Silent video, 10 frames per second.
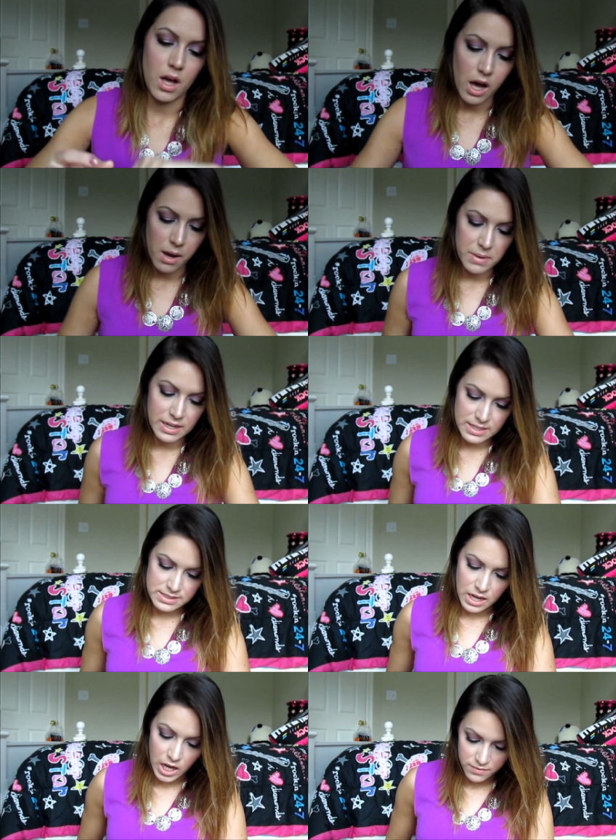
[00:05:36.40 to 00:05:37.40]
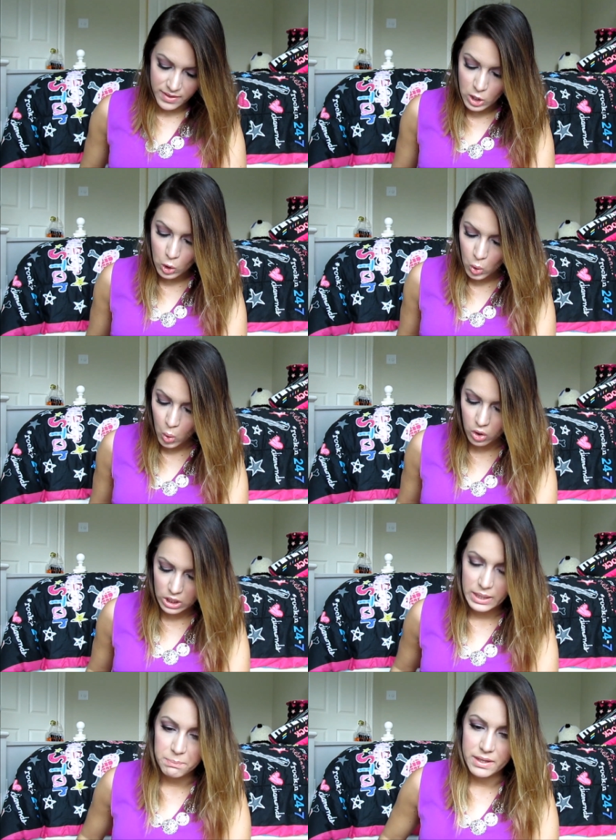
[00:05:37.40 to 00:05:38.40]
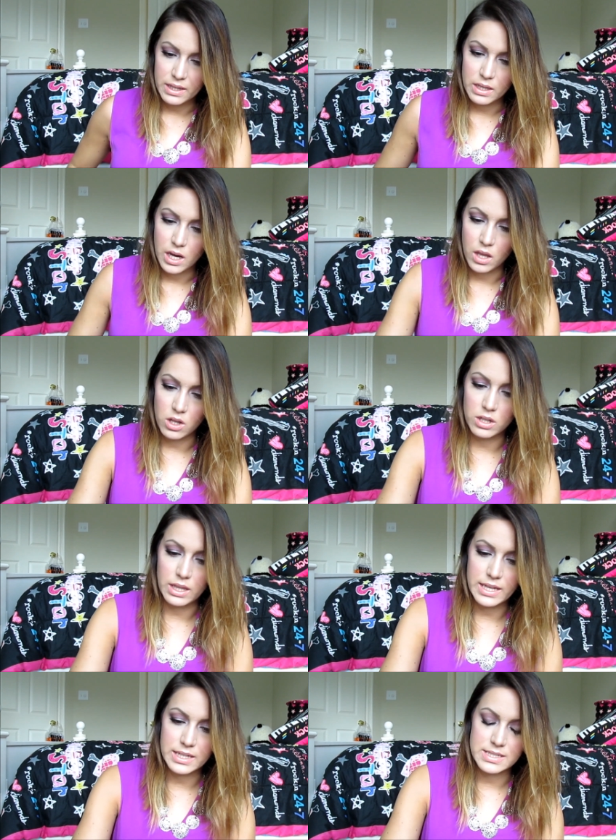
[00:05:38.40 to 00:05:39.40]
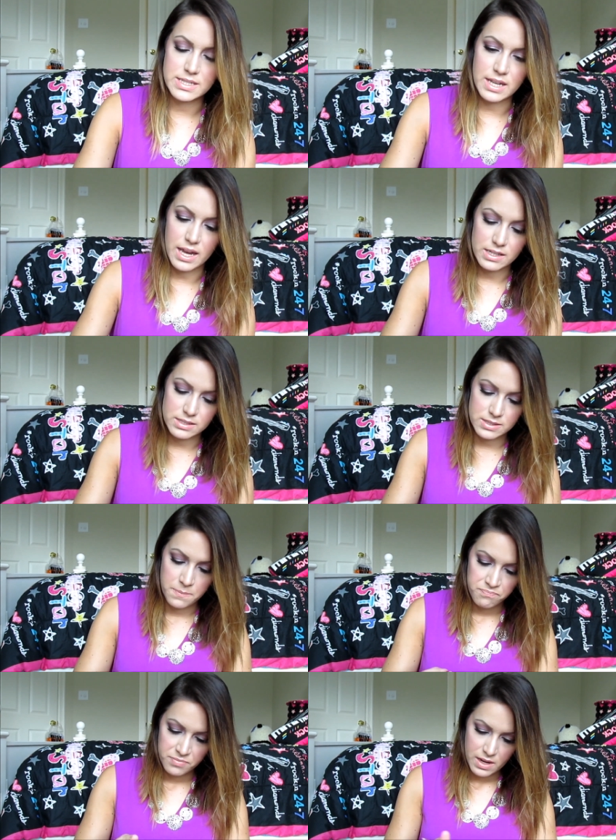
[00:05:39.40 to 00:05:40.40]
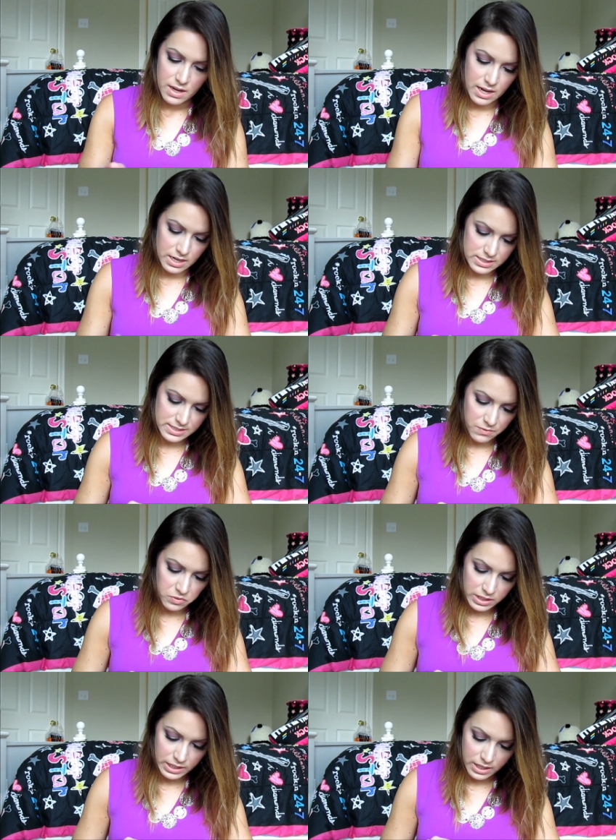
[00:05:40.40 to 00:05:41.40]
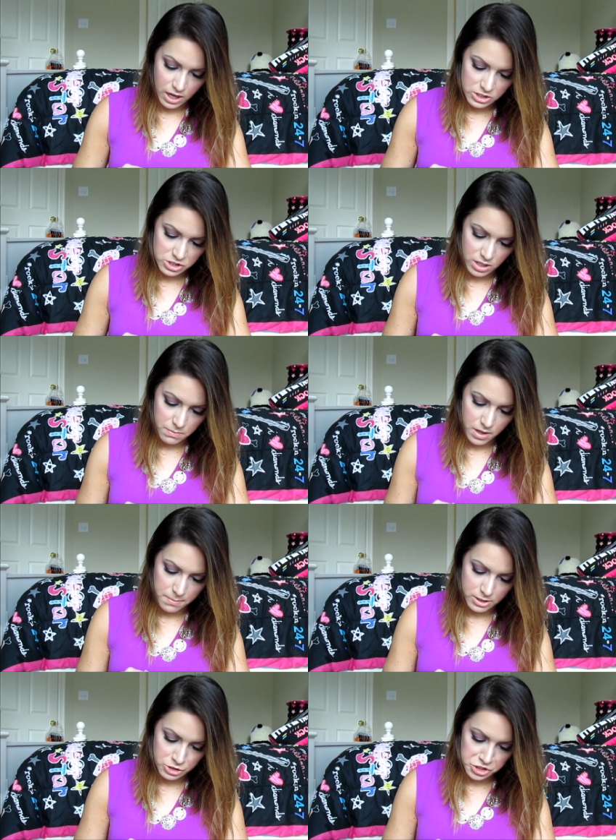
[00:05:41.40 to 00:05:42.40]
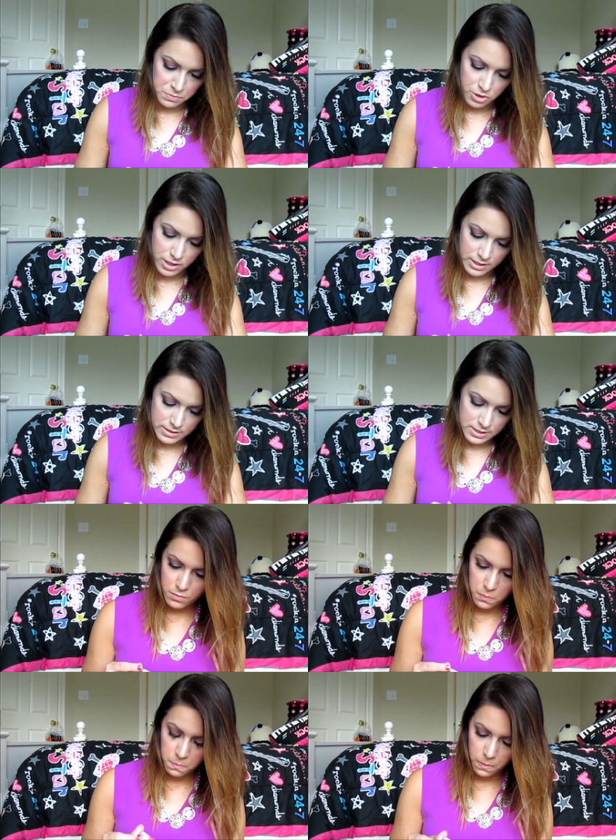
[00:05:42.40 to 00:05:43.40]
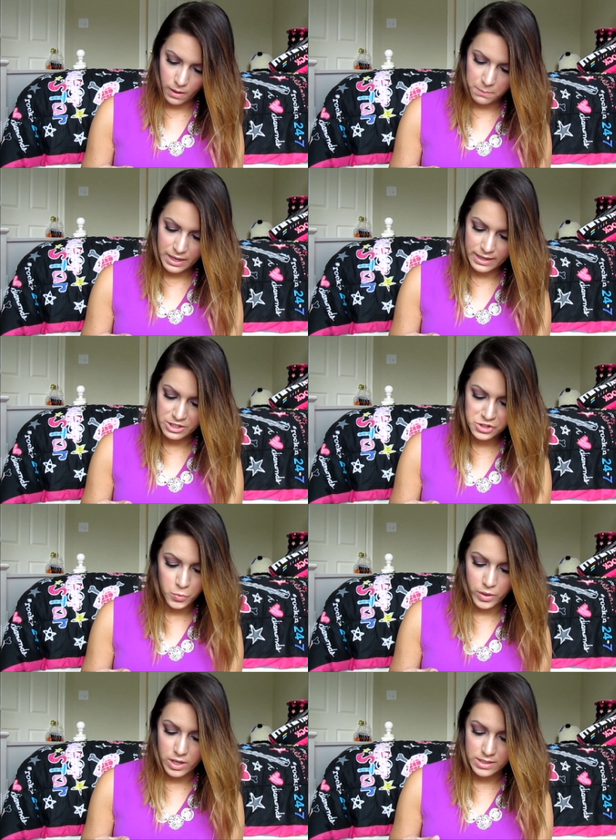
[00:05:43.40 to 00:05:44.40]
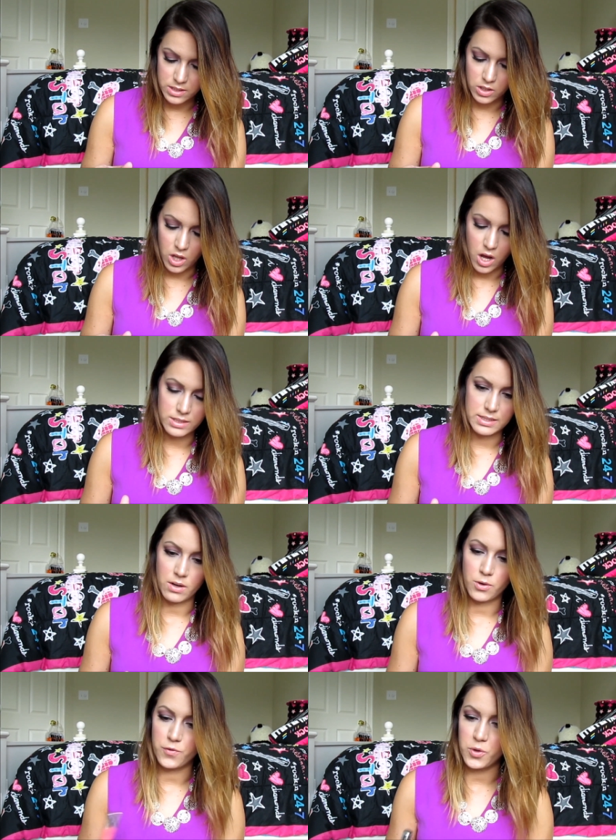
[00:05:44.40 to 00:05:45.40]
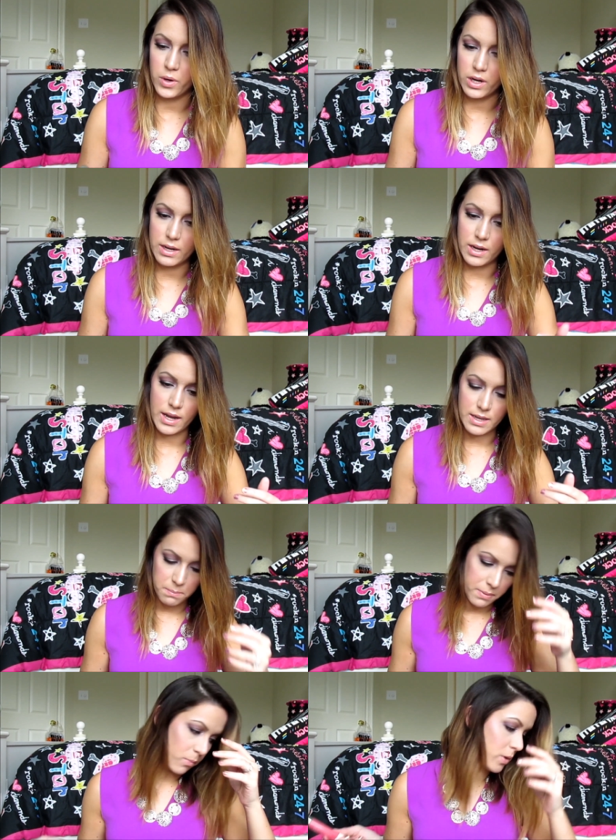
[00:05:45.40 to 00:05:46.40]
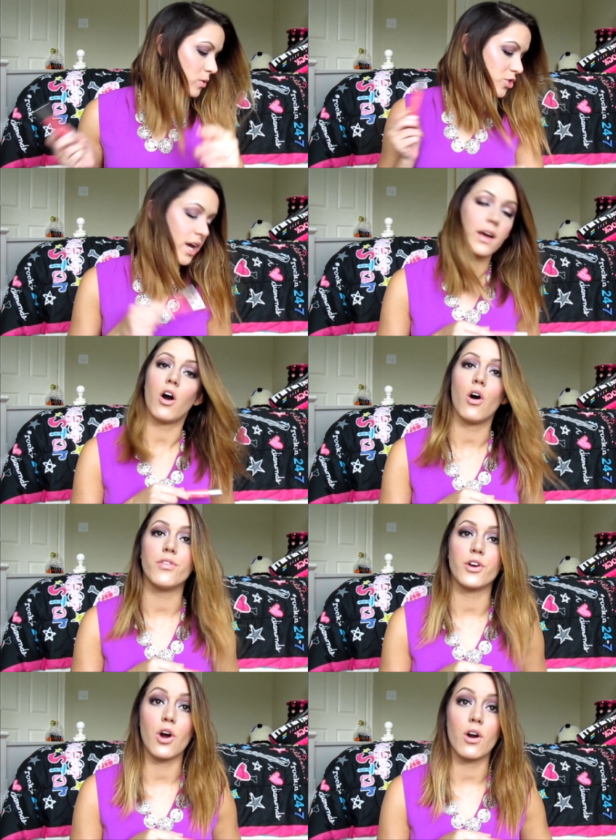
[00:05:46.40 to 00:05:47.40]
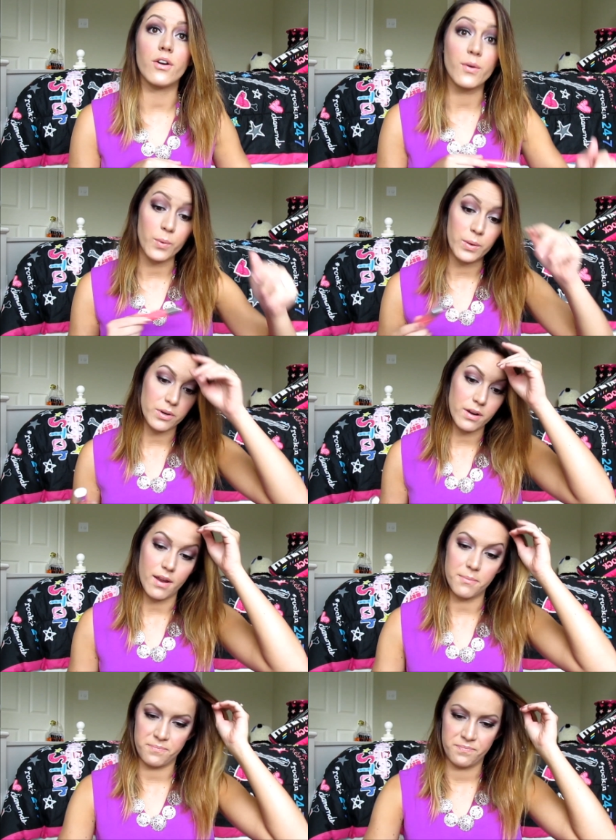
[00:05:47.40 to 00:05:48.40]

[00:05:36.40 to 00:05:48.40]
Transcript: Um, it is kind of like a corally pink color, like it says. And it's definitely got some um, shimmer in it. I mean, I guess you wear it as a gloss. I don't know if you wear it at night, but we will check the card when we're done.